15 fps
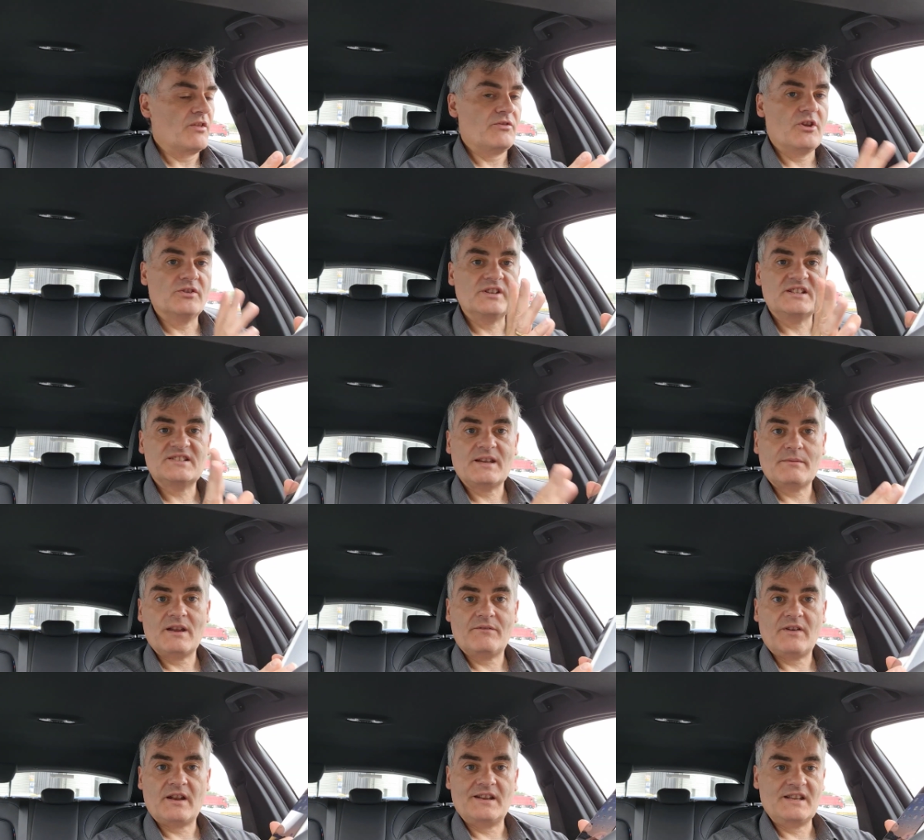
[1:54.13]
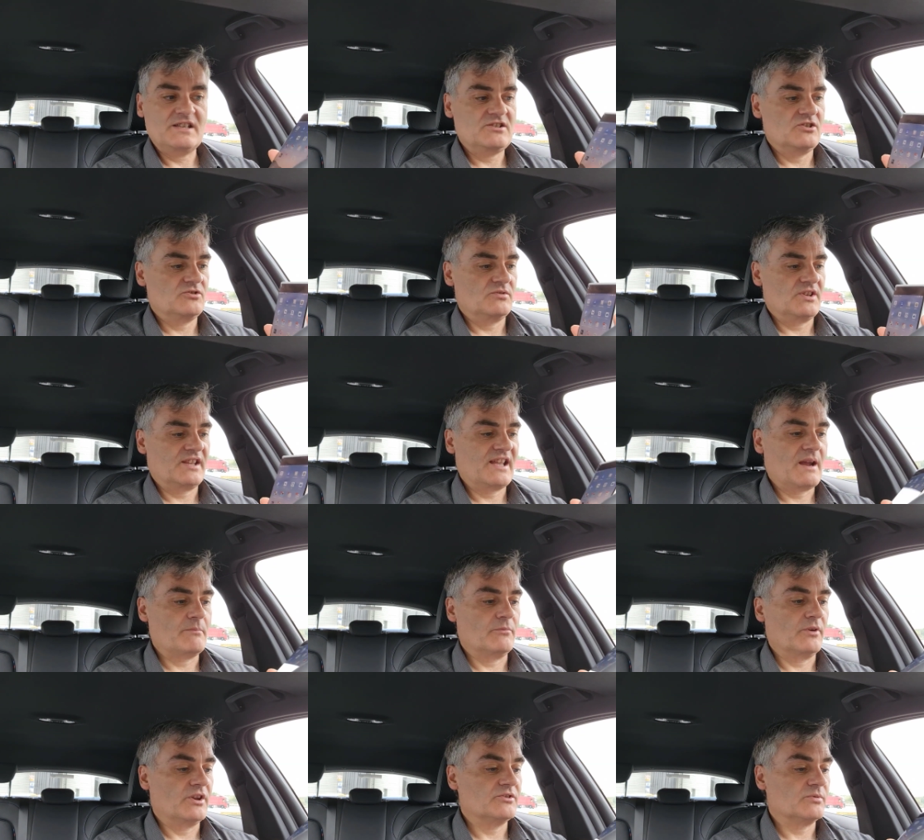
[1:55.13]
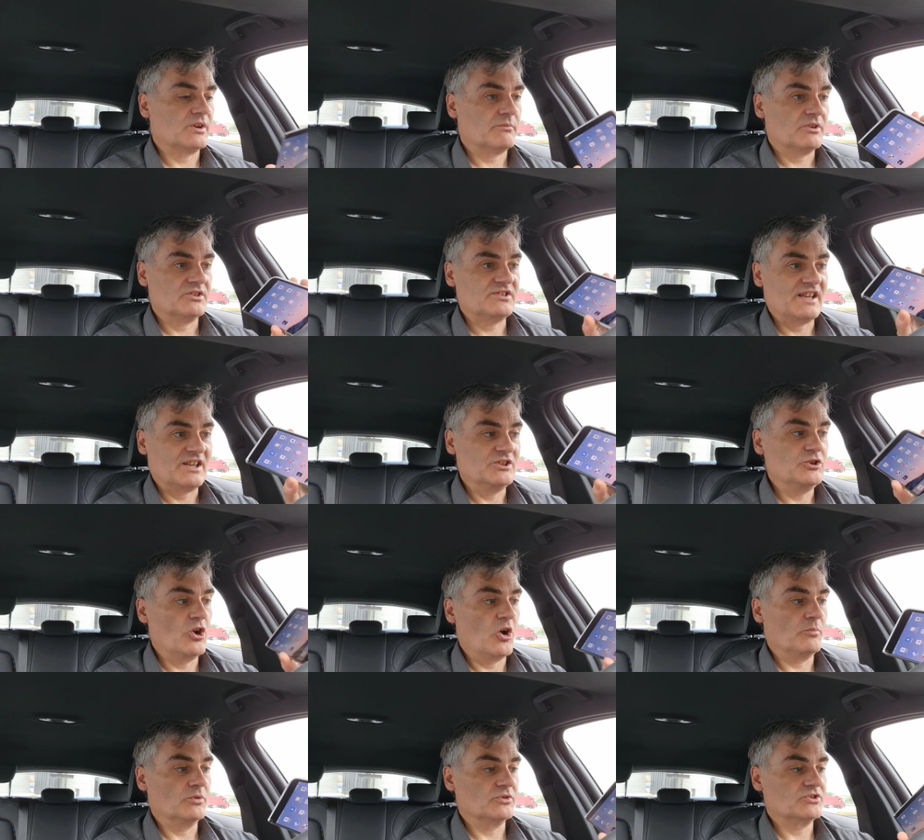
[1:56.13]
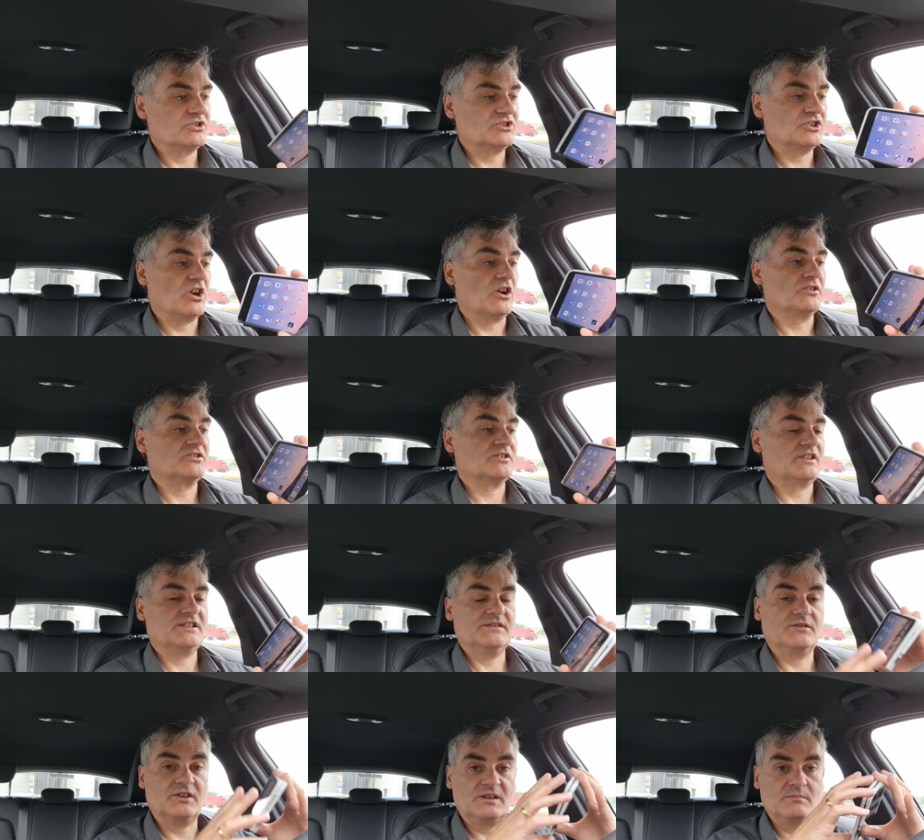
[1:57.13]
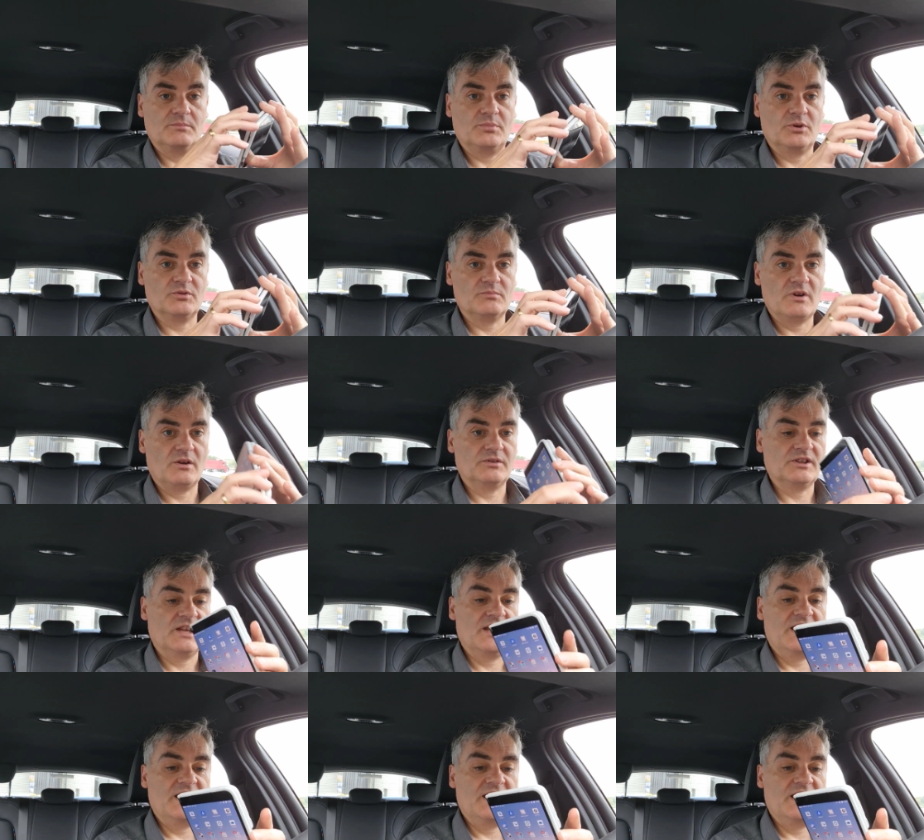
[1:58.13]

the only time I find issues with the camera is when I want to take a normal shot and you've got it in book mode